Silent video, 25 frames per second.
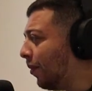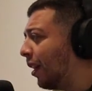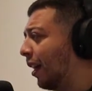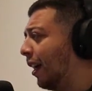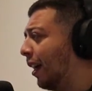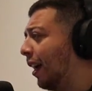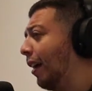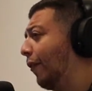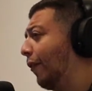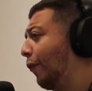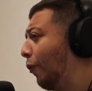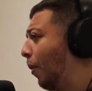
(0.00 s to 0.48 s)

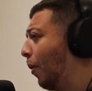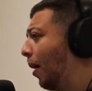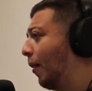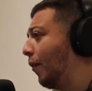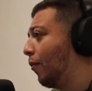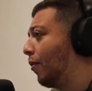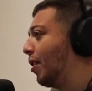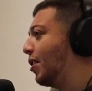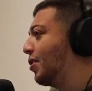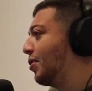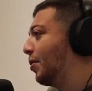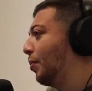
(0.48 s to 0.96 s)
if for whatever
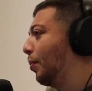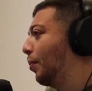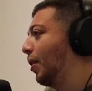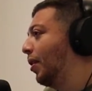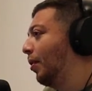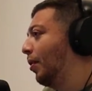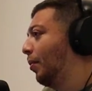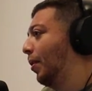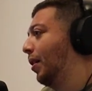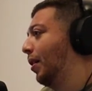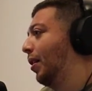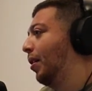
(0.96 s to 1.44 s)
reason,
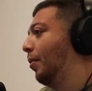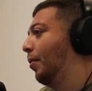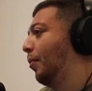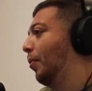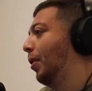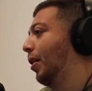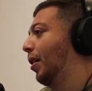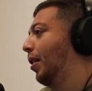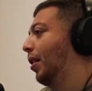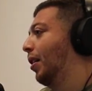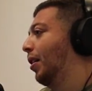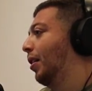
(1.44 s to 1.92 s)
when
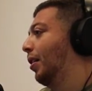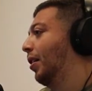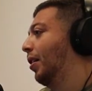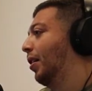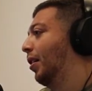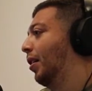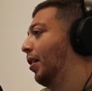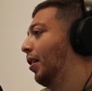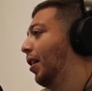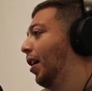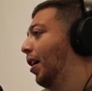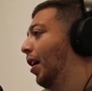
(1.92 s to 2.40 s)

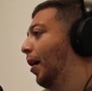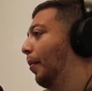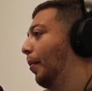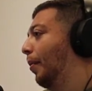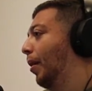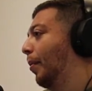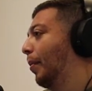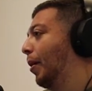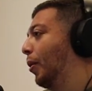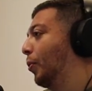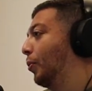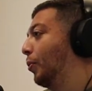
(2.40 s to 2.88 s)

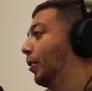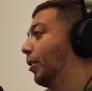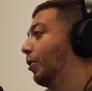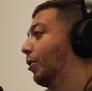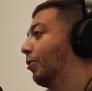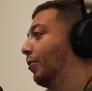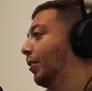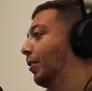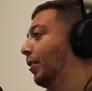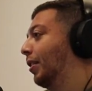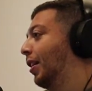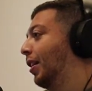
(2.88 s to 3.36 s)
I'm
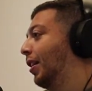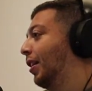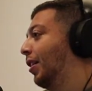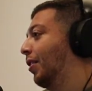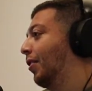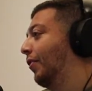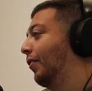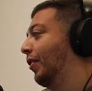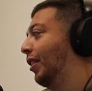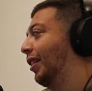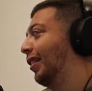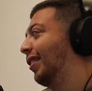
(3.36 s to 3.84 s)
older and I
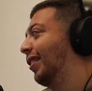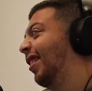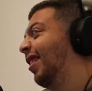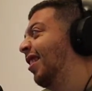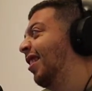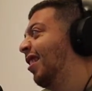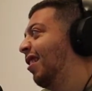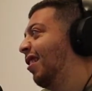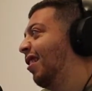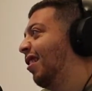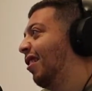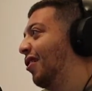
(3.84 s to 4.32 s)
think
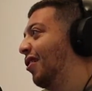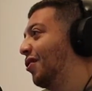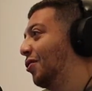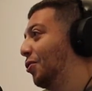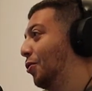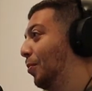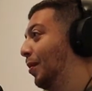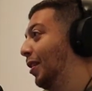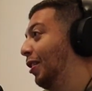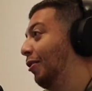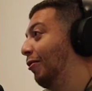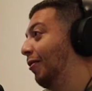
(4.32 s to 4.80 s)
Arsenal
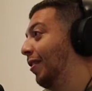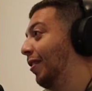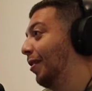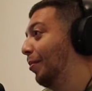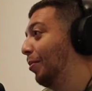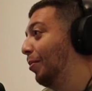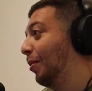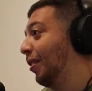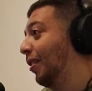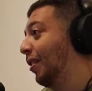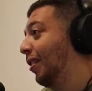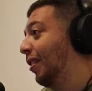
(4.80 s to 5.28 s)
a bit crap,
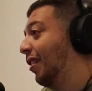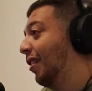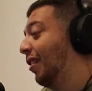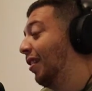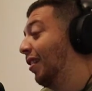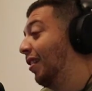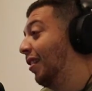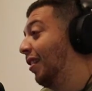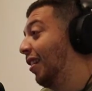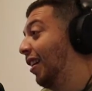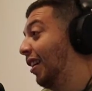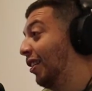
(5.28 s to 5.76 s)

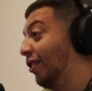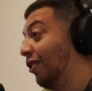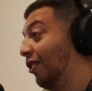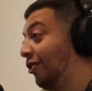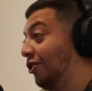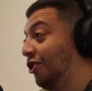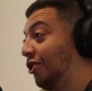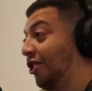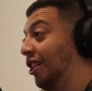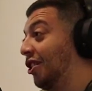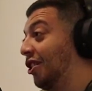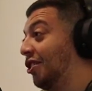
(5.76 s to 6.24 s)
I can't
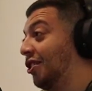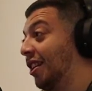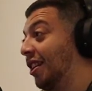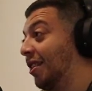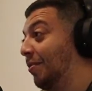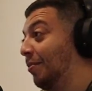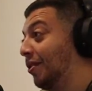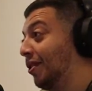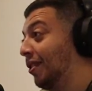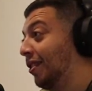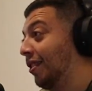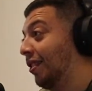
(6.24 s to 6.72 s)
change
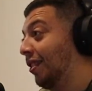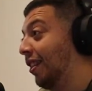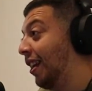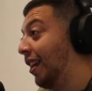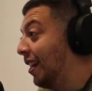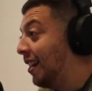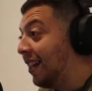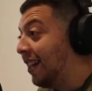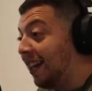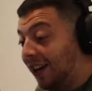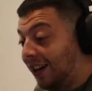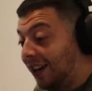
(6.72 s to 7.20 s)
teams.
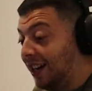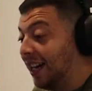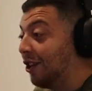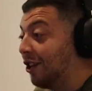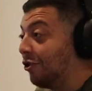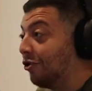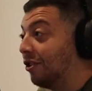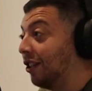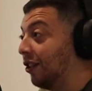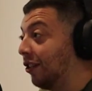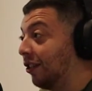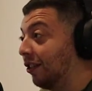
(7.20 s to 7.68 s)
Like I
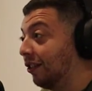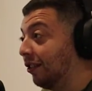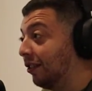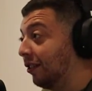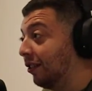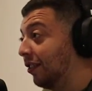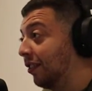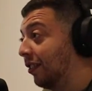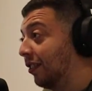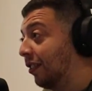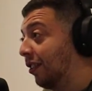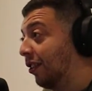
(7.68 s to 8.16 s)
literally can't,
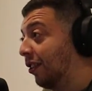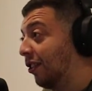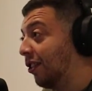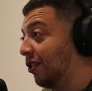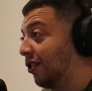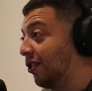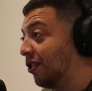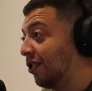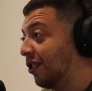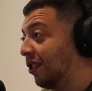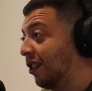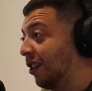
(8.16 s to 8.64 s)

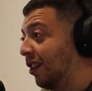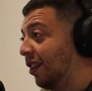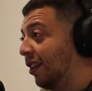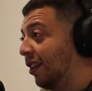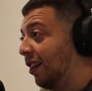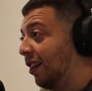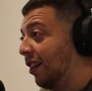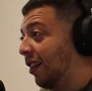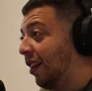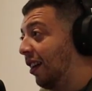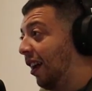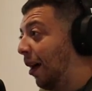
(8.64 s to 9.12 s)
because
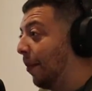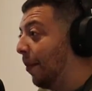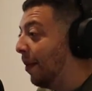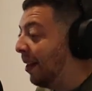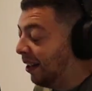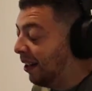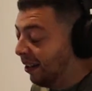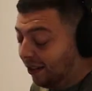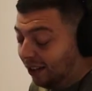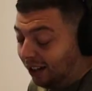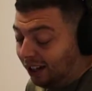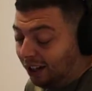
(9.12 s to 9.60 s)
I mean,
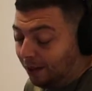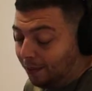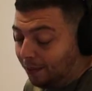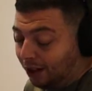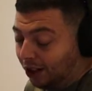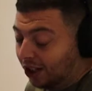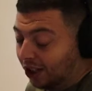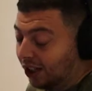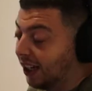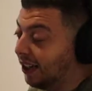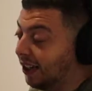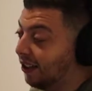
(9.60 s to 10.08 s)
I don't know how
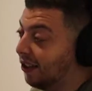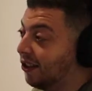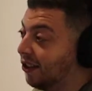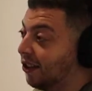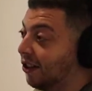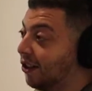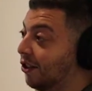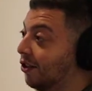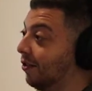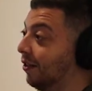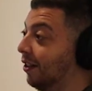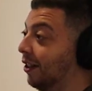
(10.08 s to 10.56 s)
much laser
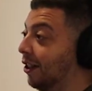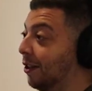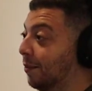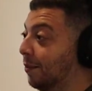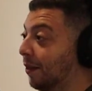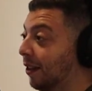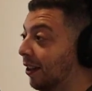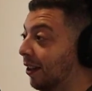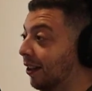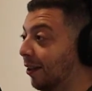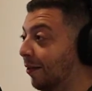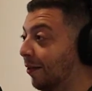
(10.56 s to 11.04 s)
surgery is,
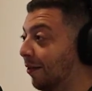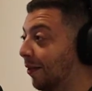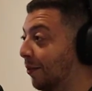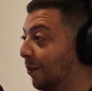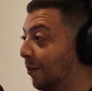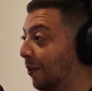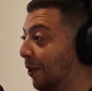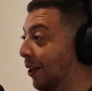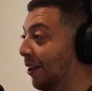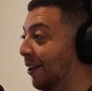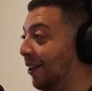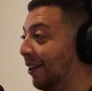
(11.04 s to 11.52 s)
but
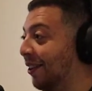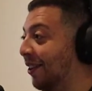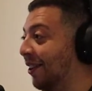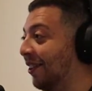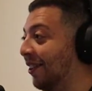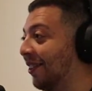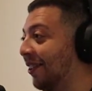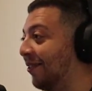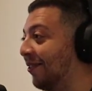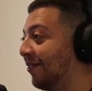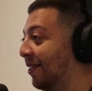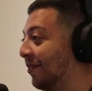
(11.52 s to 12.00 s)
I
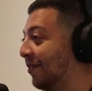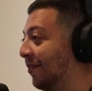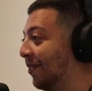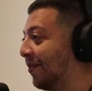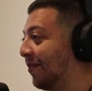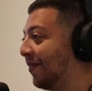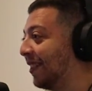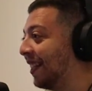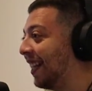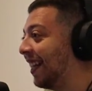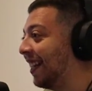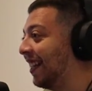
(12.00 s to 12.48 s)
don't really want to
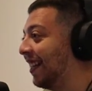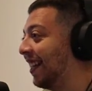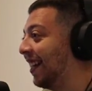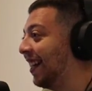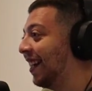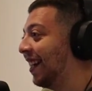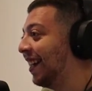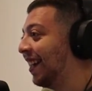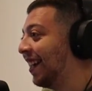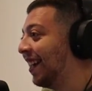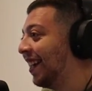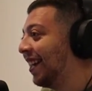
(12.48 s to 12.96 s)
be getting
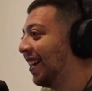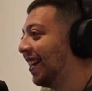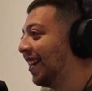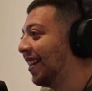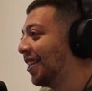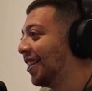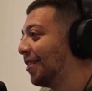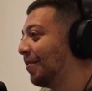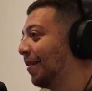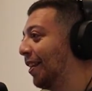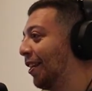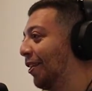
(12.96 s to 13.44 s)
that.
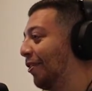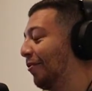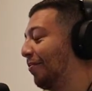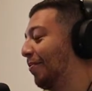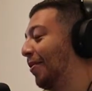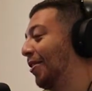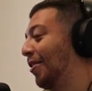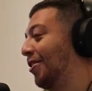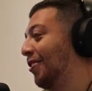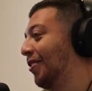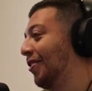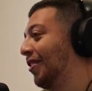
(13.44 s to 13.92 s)
Spent enough
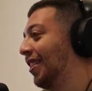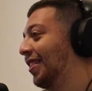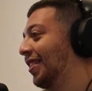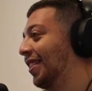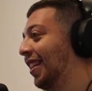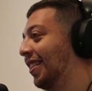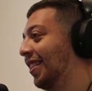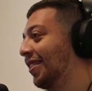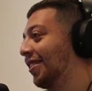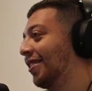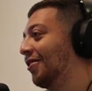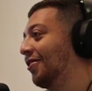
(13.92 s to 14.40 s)
money on the
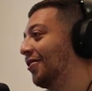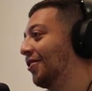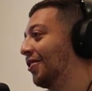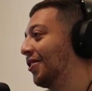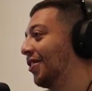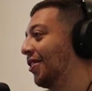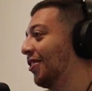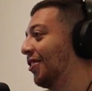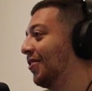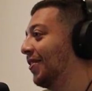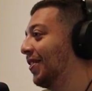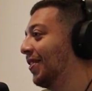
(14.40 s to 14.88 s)
tattoo,
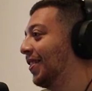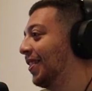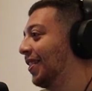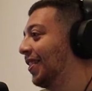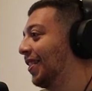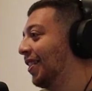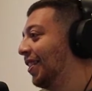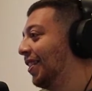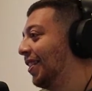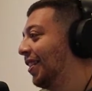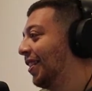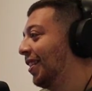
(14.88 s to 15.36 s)
so
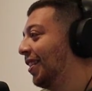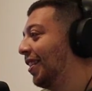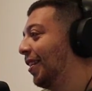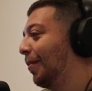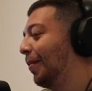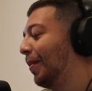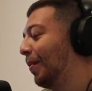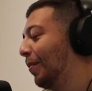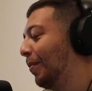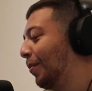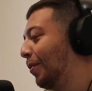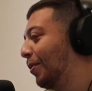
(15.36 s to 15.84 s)
yeah.
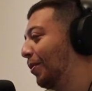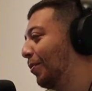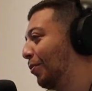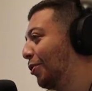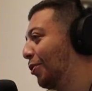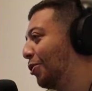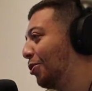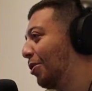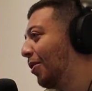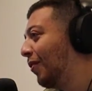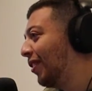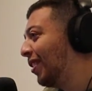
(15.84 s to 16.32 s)
But would
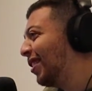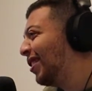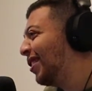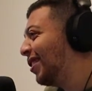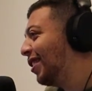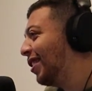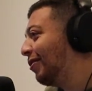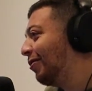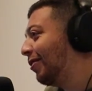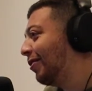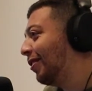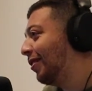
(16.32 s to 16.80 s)
you ever
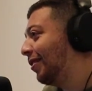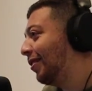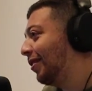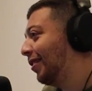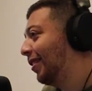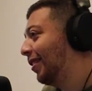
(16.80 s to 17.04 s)
consider it?